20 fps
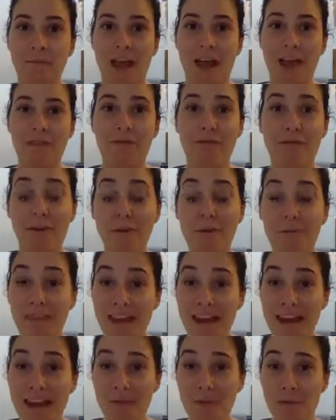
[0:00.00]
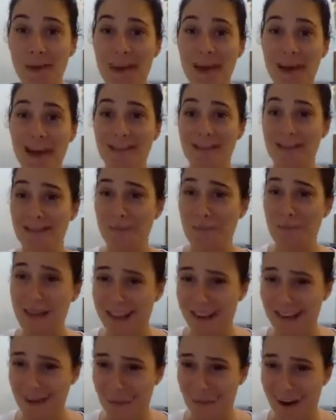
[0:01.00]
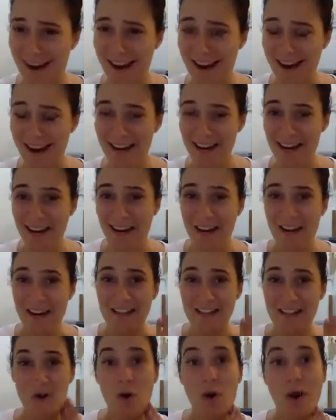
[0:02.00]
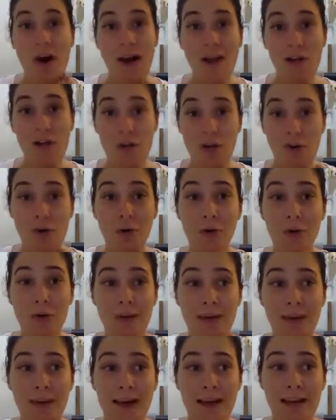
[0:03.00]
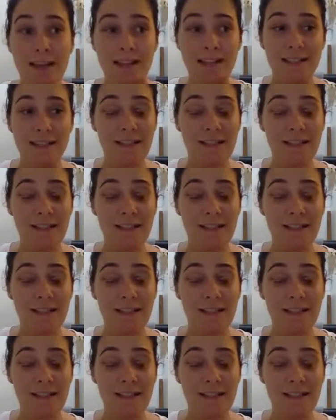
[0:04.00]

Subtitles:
And from then we had to speak, right? So I knew that